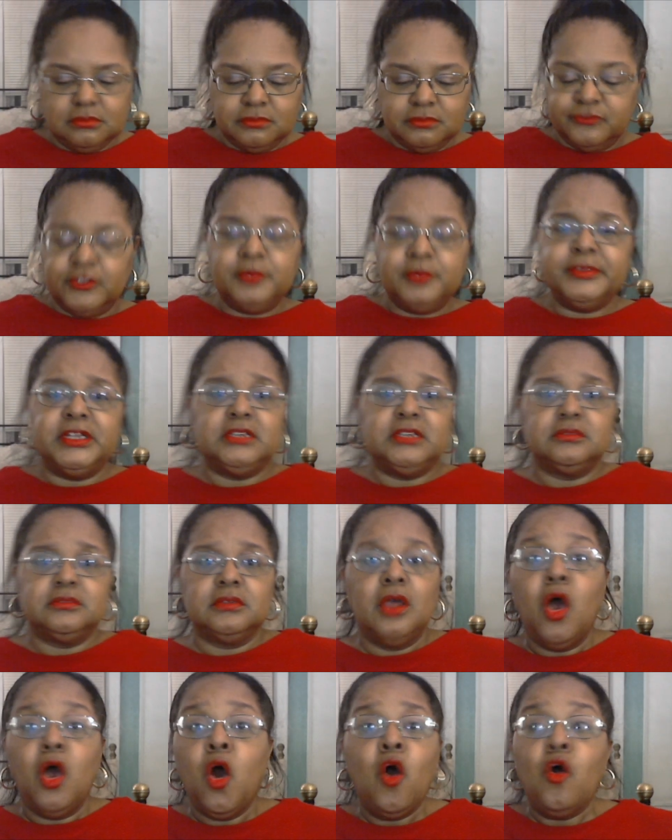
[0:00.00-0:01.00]
full blown,
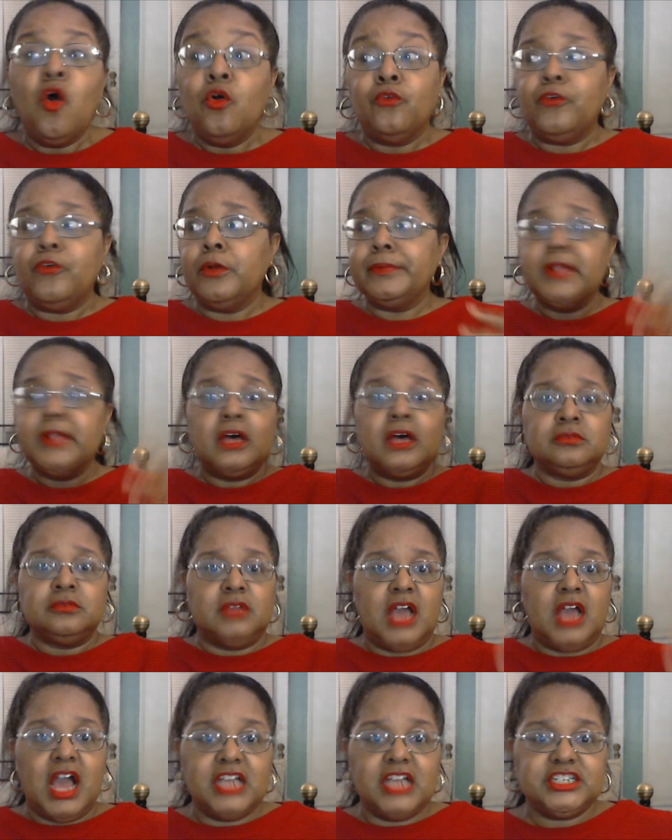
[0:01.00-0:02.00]
full blown
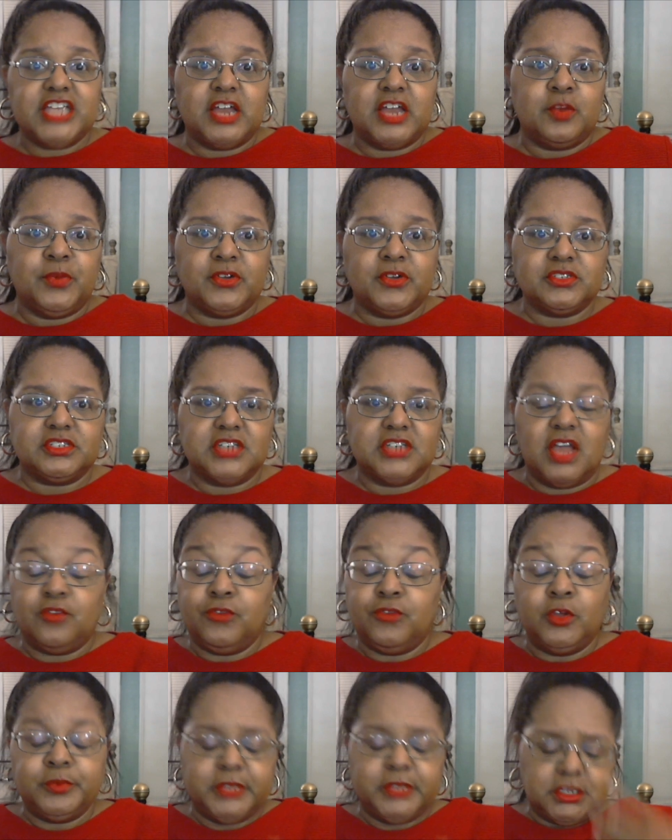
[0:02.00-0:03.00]
eyeshadow person now.
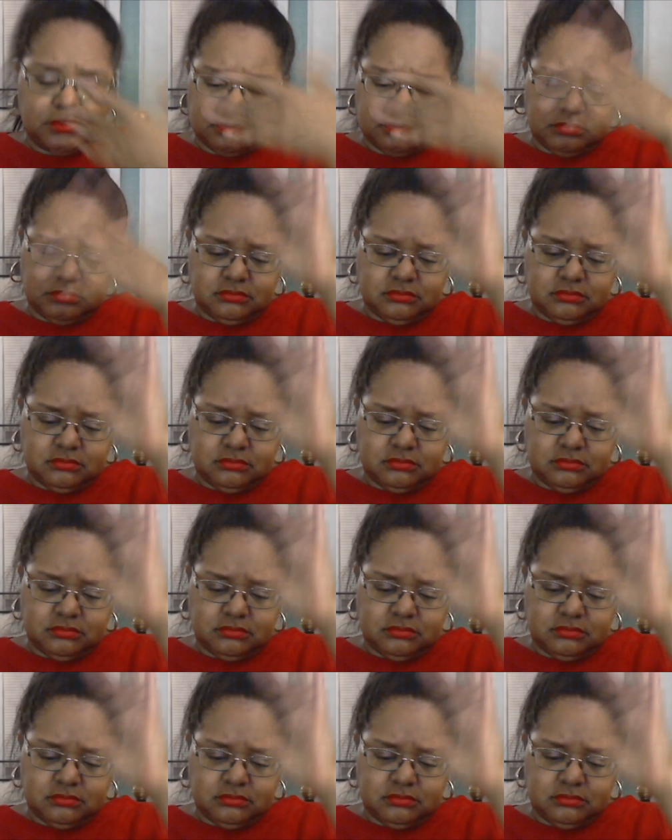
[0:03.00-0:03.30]
Full blown.